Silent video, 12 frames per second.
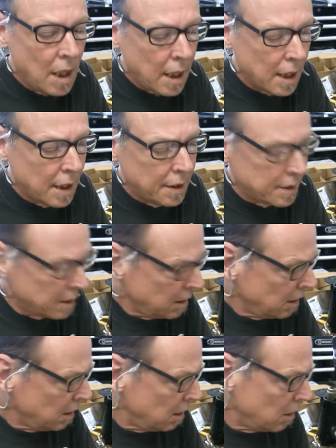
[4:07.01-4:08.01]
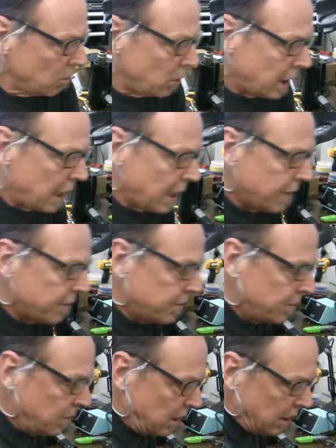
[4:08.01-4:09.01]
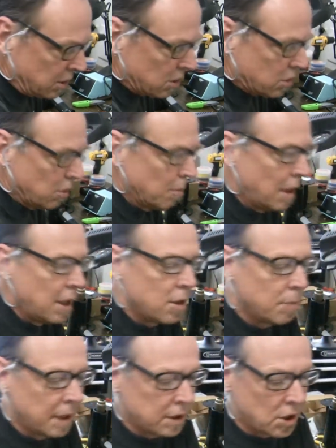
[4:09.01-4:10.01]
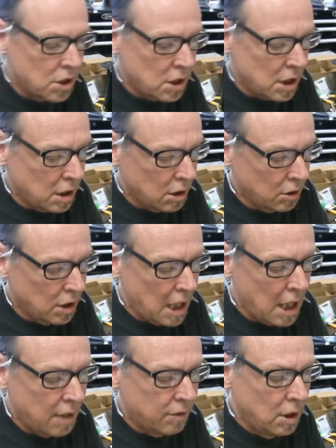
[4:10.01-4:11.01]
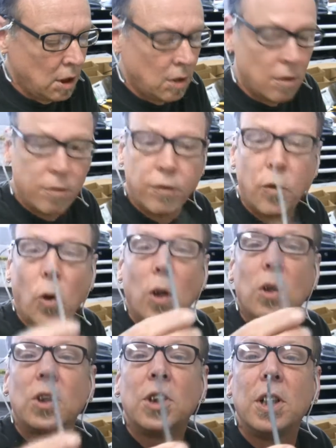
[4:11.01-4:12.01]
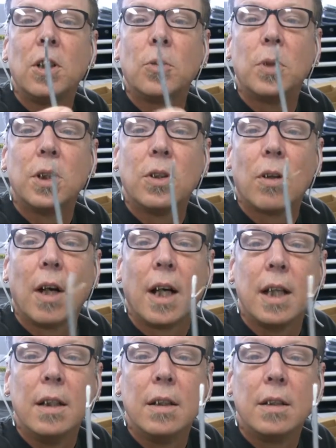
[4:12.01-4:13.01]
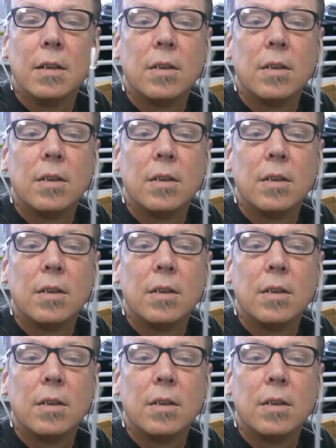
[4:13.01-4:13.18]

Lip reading: And we have, just to remind you about the shield, you have a foil shield with a drain.